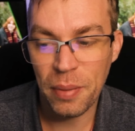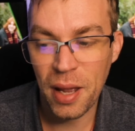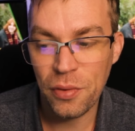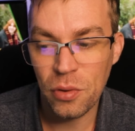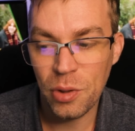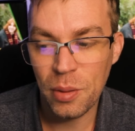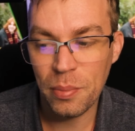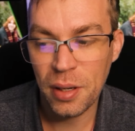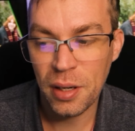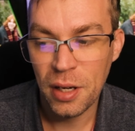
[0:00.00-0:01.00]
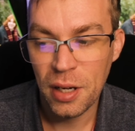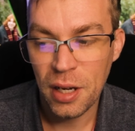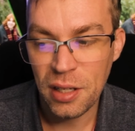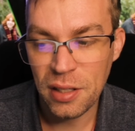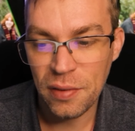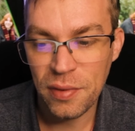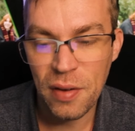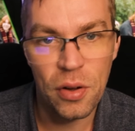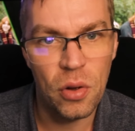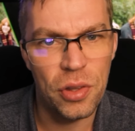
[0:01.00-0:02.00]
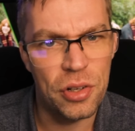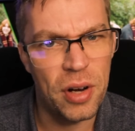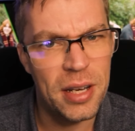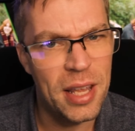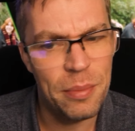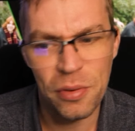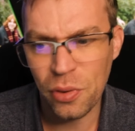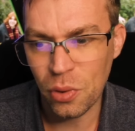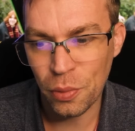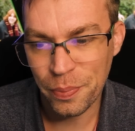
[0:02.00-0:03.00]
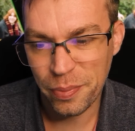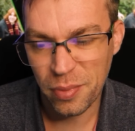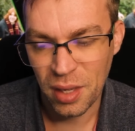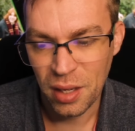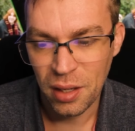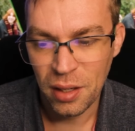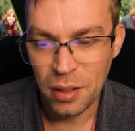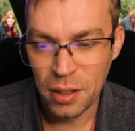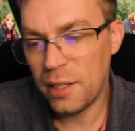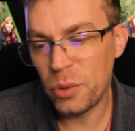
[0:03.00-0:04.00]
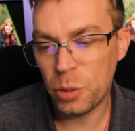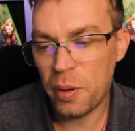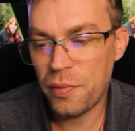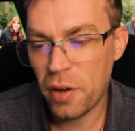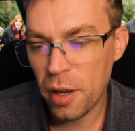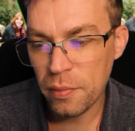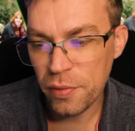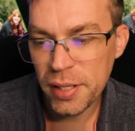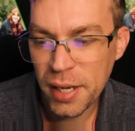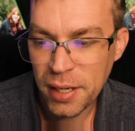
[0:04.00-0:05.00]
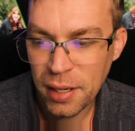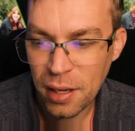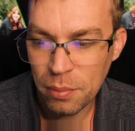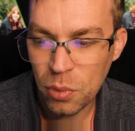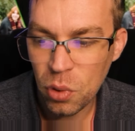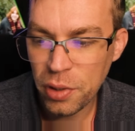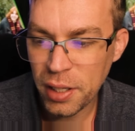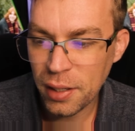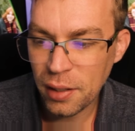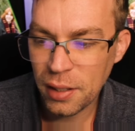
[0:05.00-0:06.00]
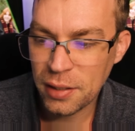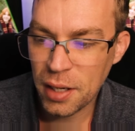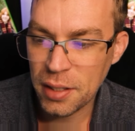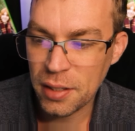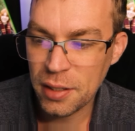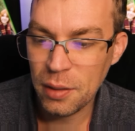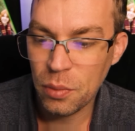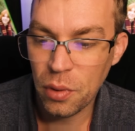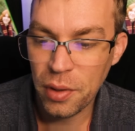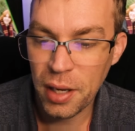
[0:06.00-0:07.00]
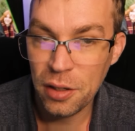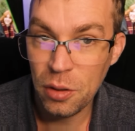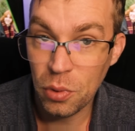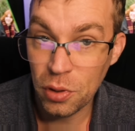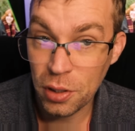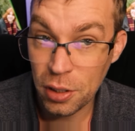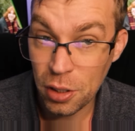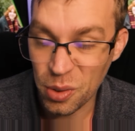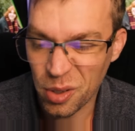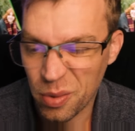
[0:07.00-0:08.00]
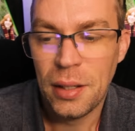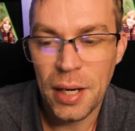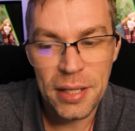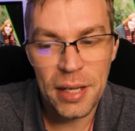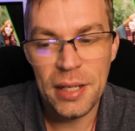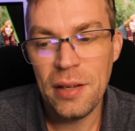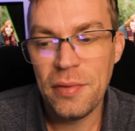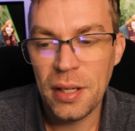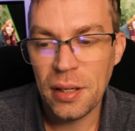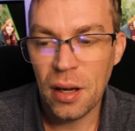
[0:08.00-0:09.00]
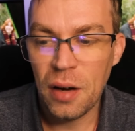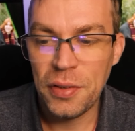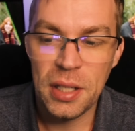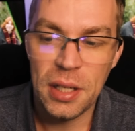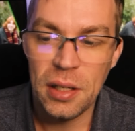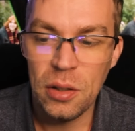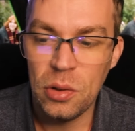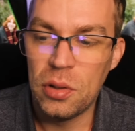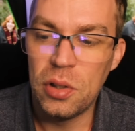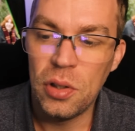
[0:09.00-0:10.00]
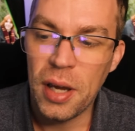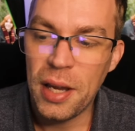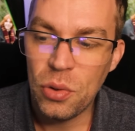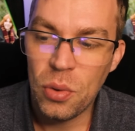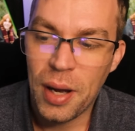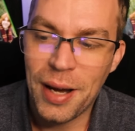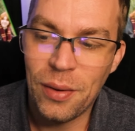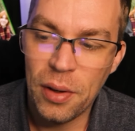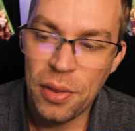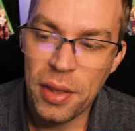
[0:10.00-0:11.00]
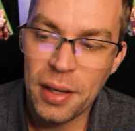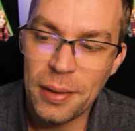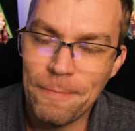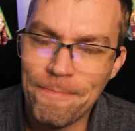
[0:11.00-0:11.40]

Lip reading: the platform number, as you've never got the train there before. You all depart for home, feet aching and more than a little excited to see what that new one can do. Later in the evening, after dinner, you look at your owl and think,